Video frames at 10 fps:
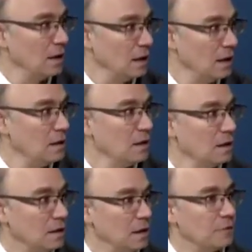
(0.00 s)
in
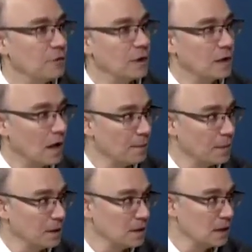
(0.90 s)
different
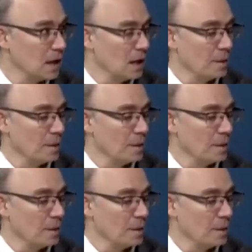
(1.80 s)
companies.